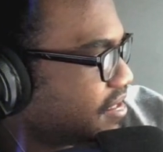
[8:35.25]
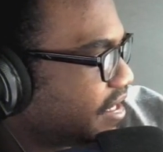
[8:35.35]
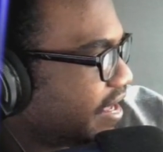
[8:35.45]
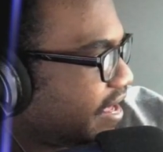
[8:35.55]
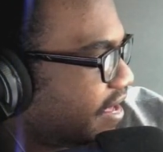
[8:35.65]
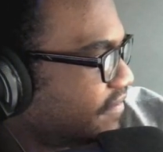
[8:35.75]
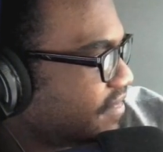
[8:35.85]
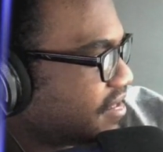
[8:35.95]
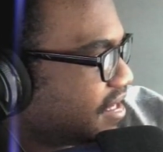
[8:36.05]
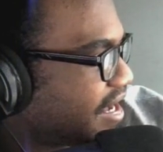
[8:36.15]
The
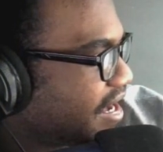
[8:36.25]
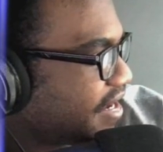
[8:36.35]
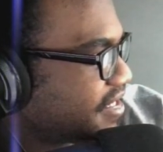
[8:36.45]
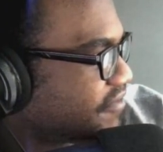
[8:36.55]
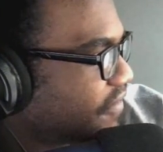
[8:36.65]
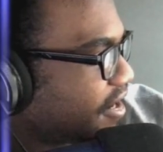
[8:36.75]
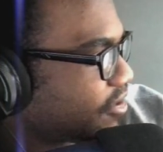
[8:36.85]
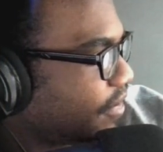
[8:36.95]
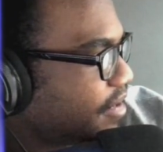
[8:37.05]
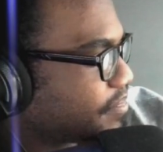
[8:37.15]
highest fire
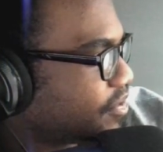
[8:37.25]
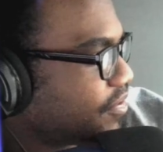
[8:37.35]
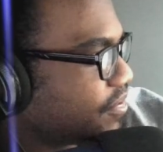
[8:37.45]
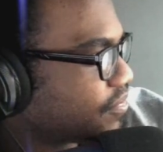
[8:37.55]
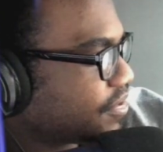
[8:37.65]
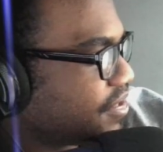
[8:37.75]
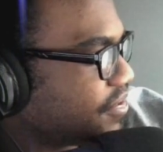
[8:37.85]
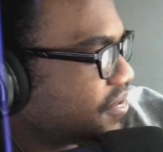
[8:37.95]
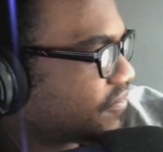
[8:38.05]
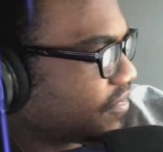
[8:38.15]
rate mode
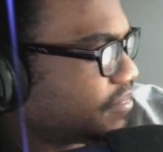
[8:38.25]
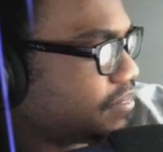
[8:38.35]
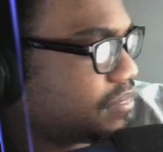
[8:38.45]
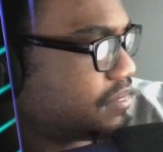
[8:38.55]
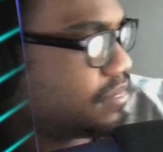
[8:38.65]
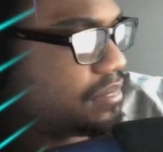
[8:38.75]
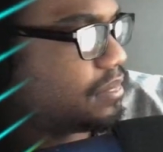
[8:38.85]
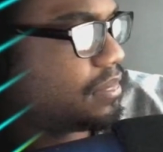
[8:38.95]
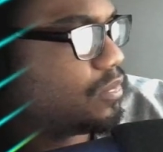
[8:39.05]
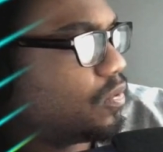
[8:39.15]
reduced from
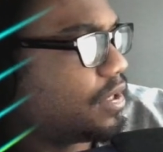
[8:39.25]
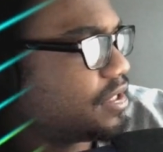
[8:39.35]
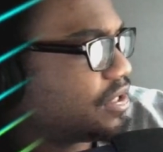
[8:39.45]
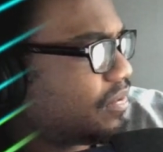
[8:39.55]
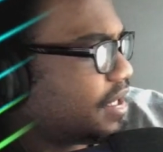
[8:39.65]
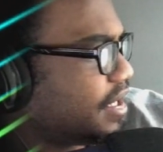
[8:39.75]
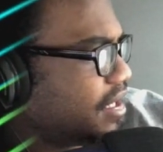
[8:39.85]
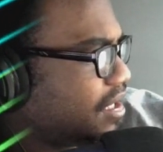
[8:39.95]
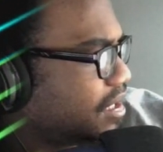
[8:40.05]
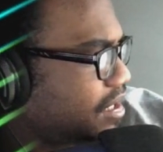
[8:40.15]
120